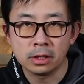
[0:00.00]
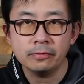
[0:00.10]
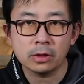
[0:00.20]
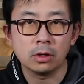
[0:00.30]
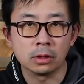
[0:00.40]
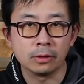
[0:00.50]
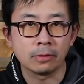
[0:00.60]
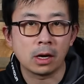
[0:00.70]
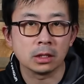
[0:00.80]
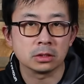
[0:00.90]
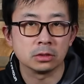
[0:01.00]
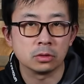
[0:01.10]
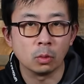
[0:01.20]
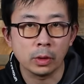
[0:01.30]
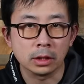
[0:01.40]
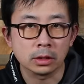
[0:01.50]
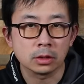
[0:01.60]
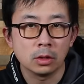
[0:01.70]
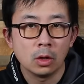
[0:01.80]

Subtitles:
difficulty of casting to wind,